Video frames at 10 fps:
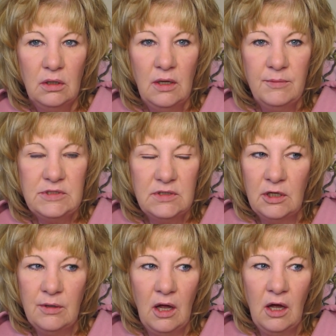
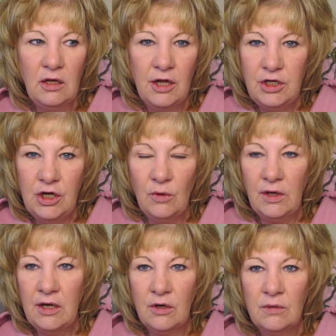I'll let you know
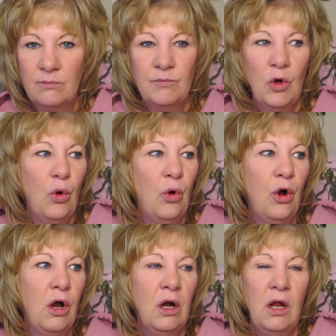later.
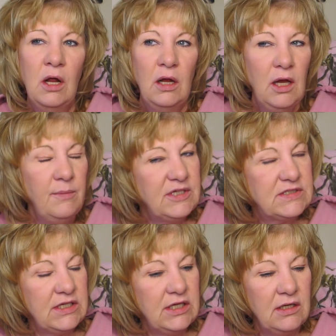Or let me
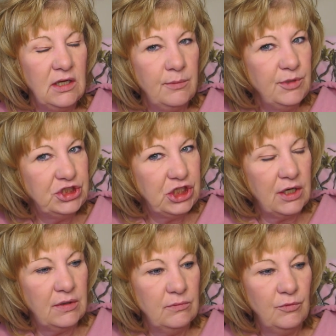see, let me
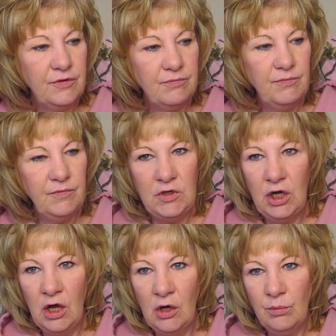check with, you
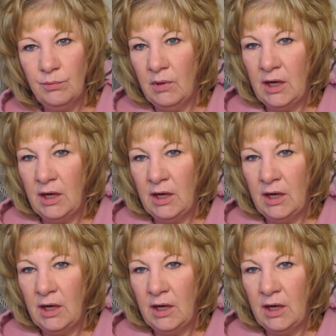know,